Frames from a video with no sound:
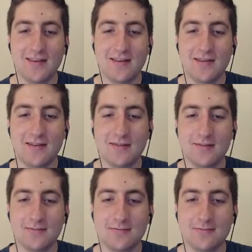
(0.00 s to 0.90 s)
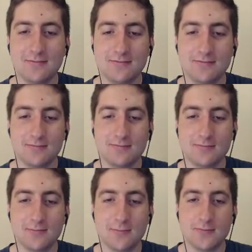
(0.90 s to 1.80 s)

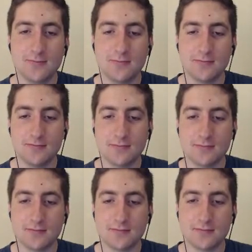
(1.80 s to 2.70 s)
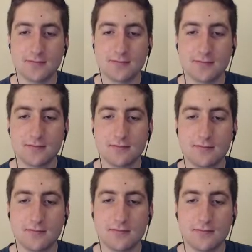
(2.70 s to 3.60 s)

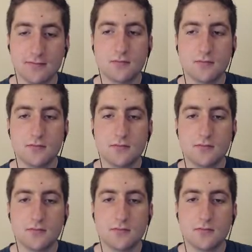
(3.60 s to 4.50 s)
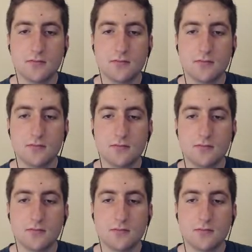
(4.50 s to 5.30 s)
(no one is talking)